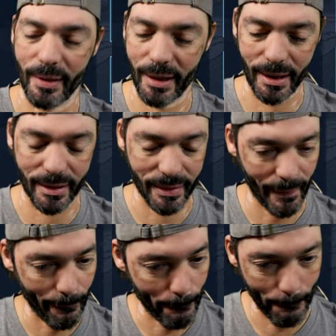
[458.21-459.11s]
It
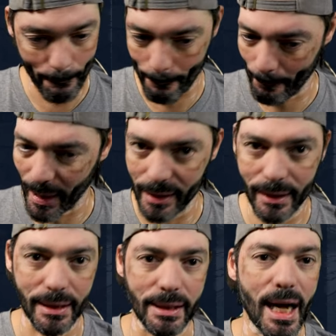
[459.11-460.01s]

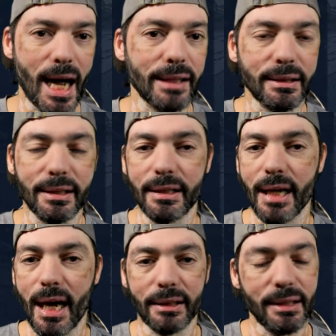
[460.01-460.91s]
could not,
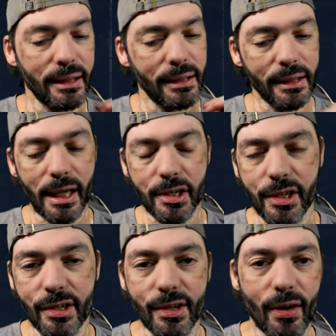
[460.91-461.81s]
got
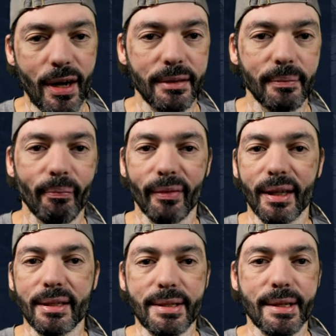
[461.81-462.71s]
G-Scarded,
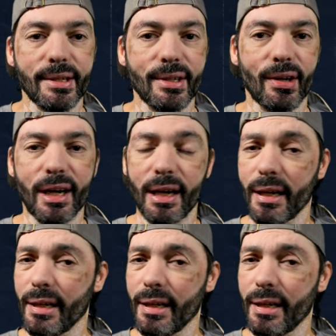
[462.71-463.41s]
6-star.